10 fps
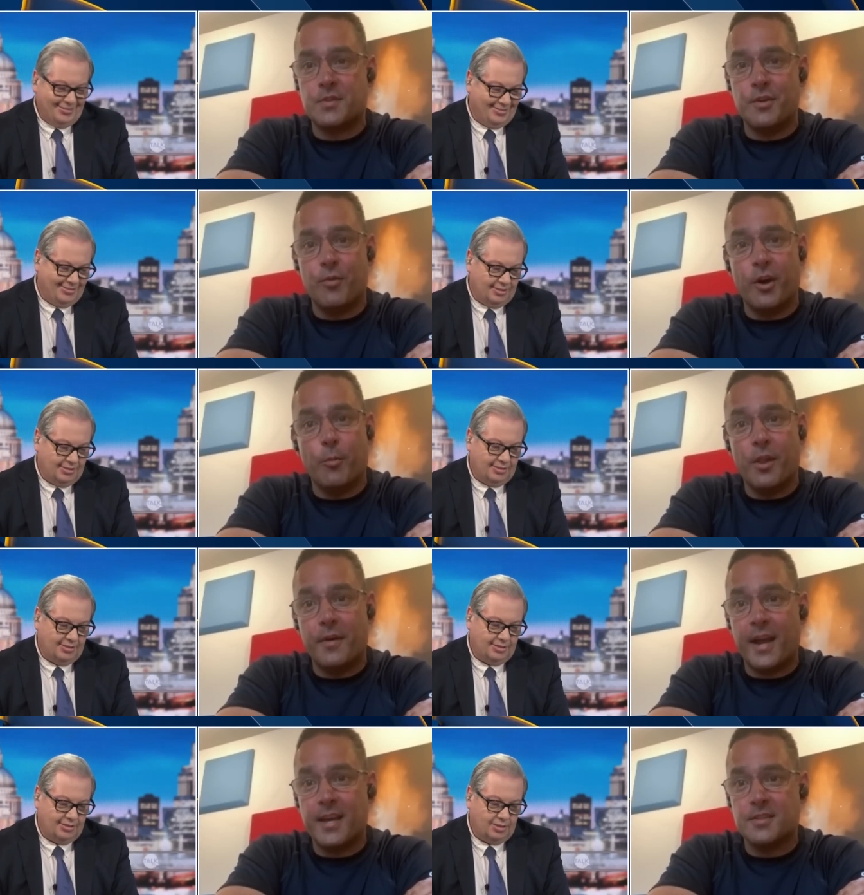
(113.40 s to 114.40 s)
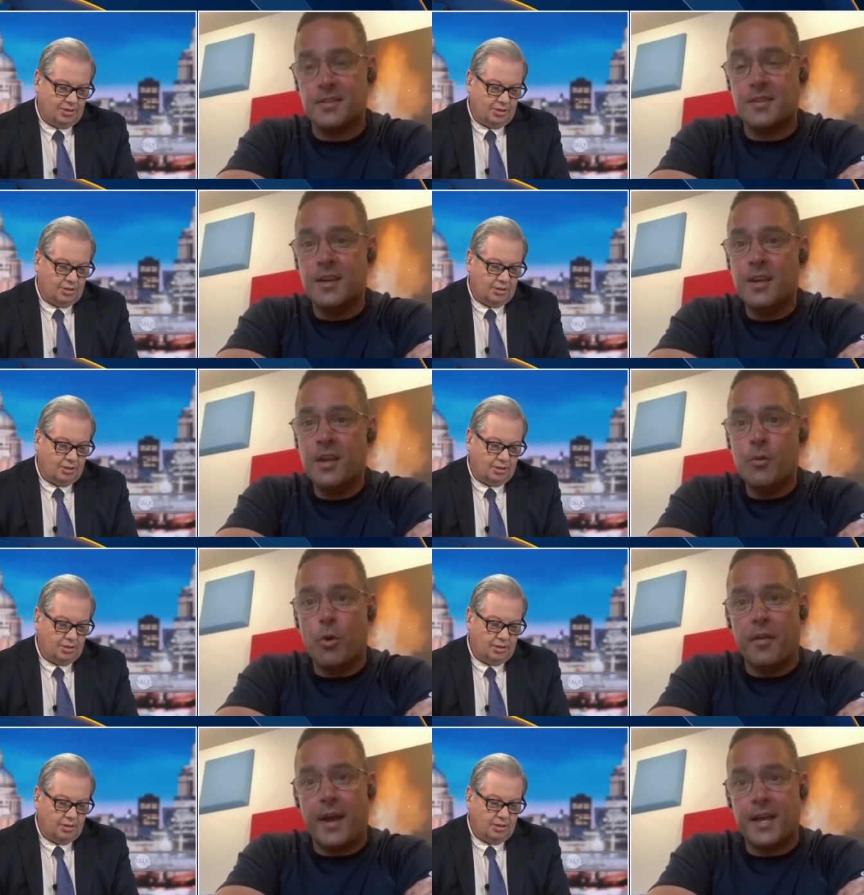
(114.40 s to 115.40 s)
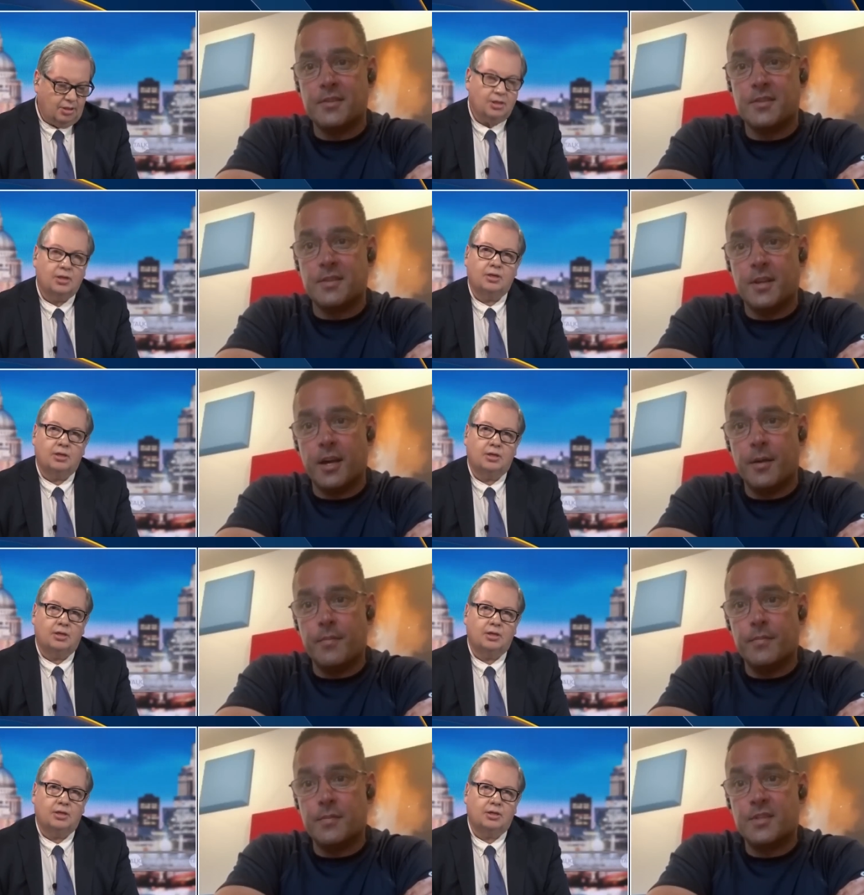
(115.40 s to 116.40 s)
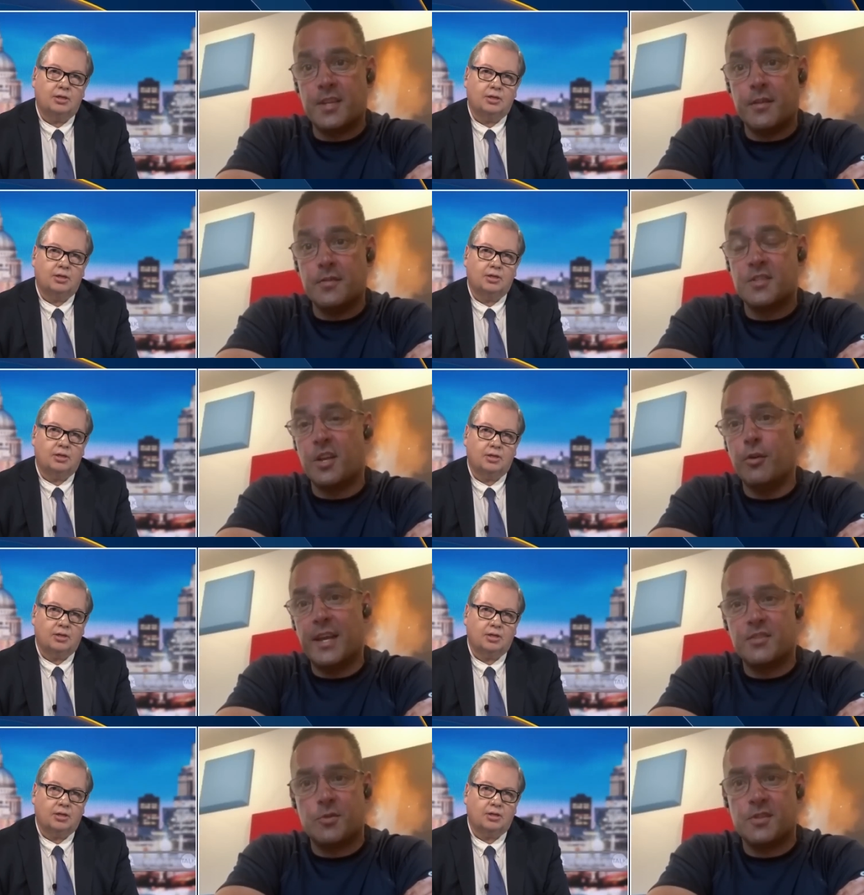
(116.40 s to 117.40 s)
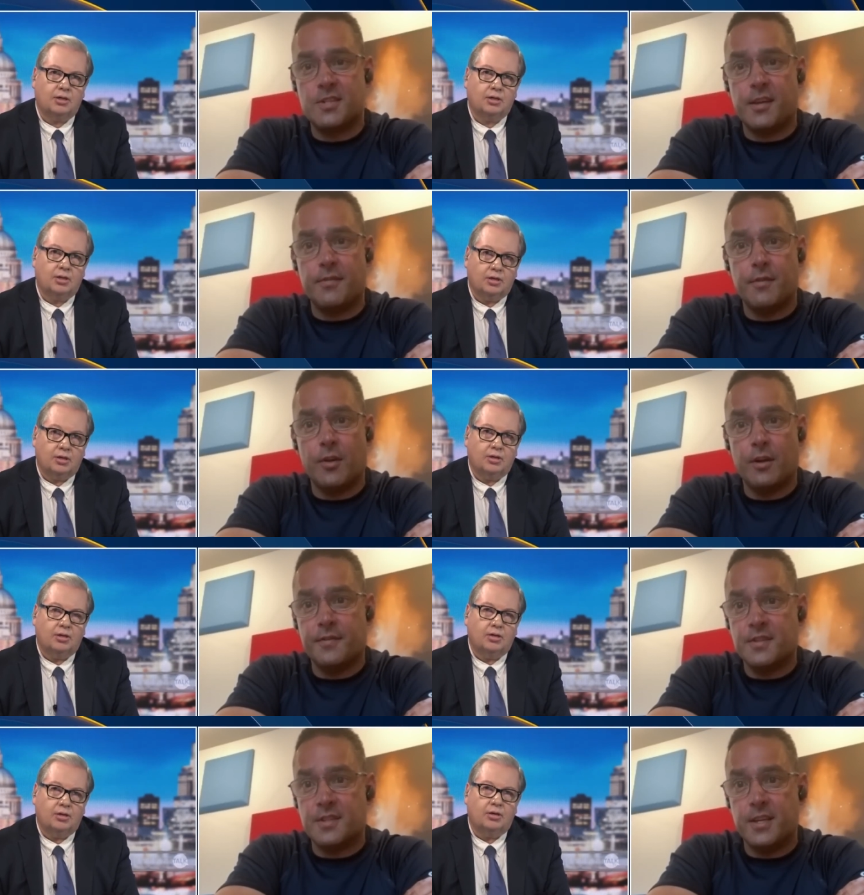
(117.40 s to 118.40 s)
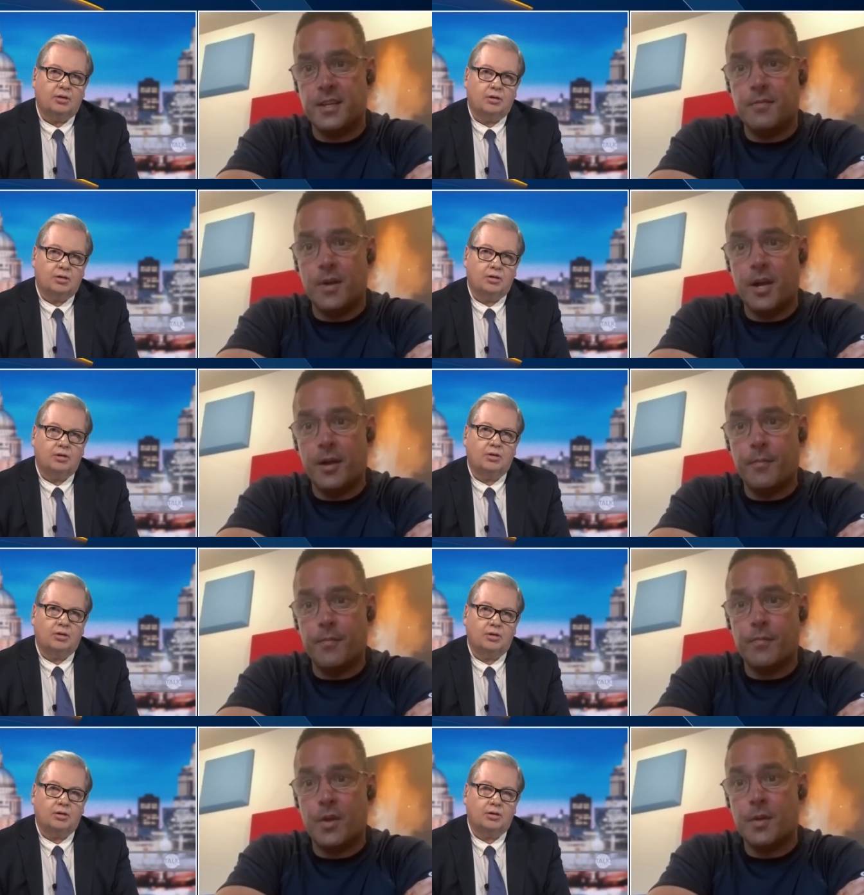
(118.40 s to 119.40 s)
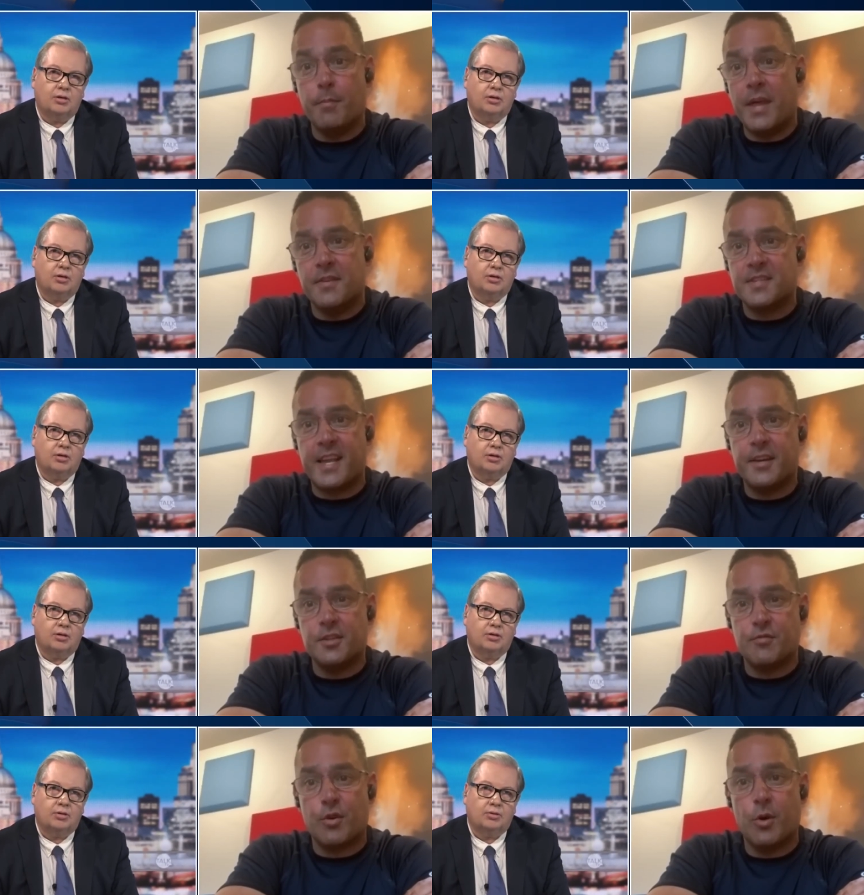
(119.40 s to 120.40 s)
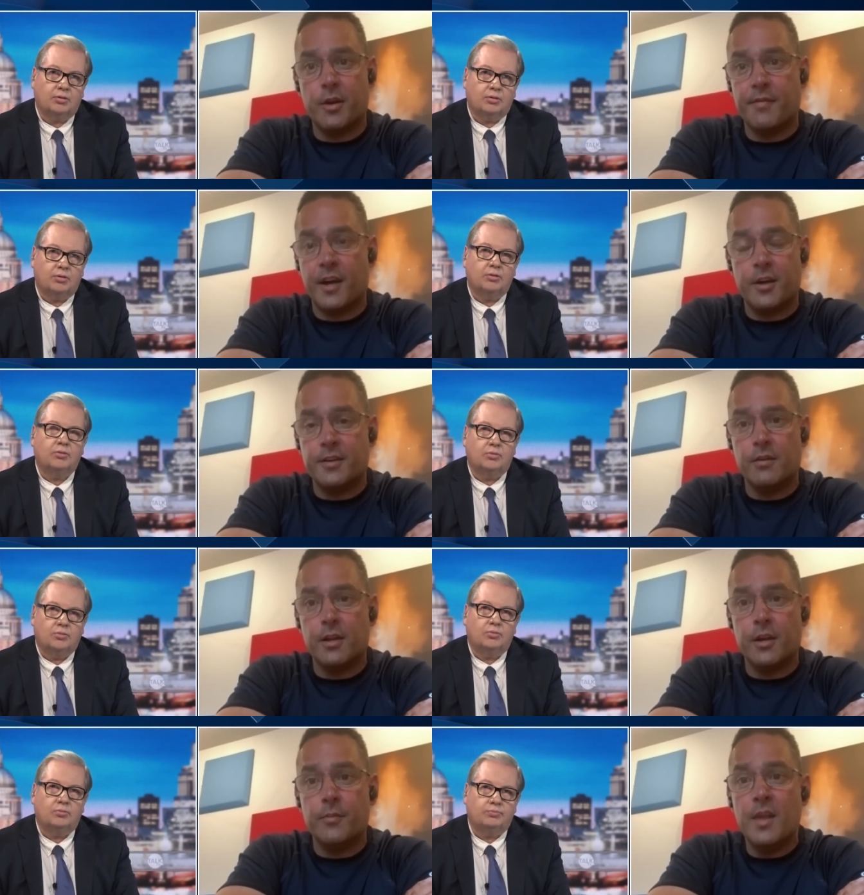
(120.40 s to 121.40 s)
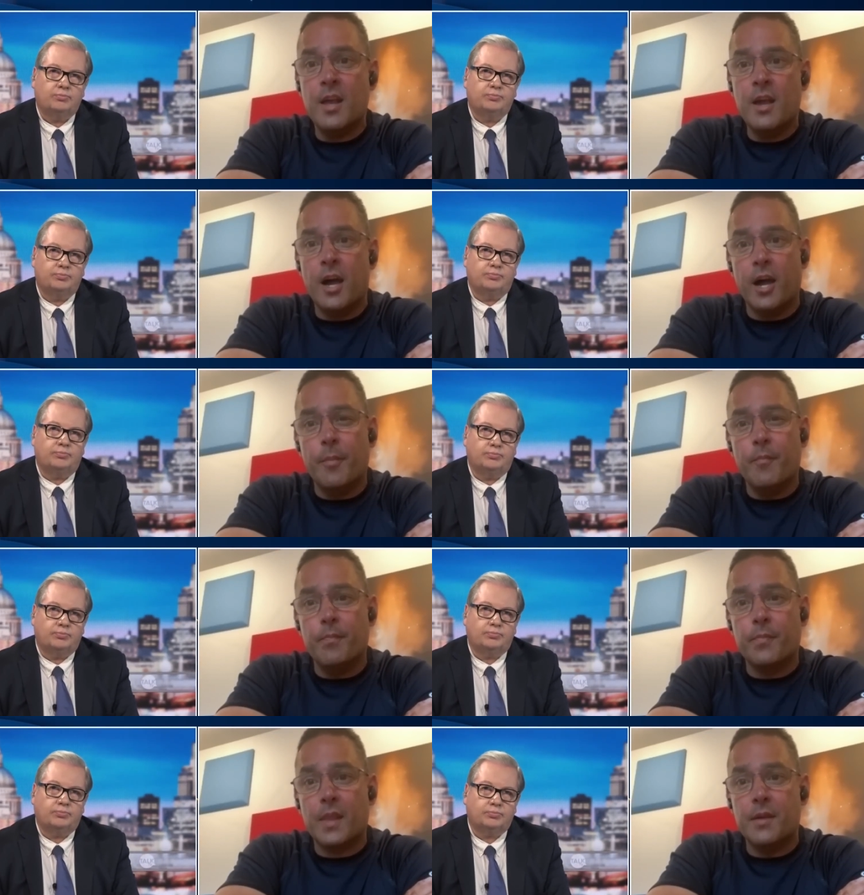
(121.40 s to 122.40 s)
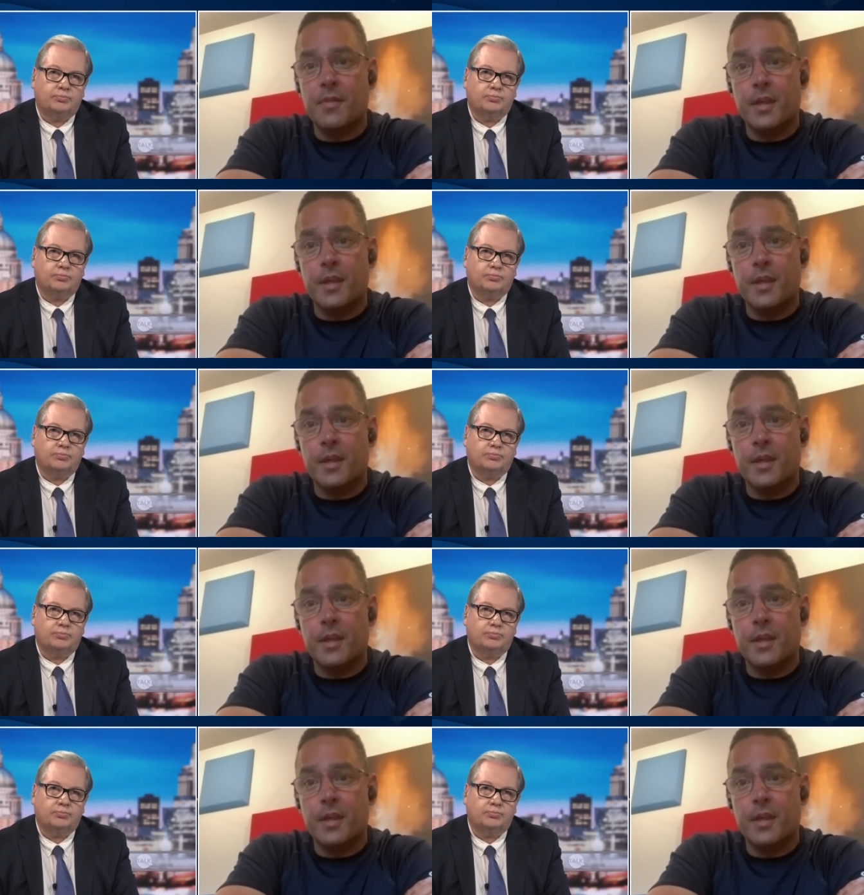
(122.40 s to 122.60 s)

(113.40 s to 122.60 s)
Speaker 1: but you're absolutely right. Whether it has whether it has um, SOLAS, which is safety of life at sea, um, met the standards required of that, I don't know. Mm. Um,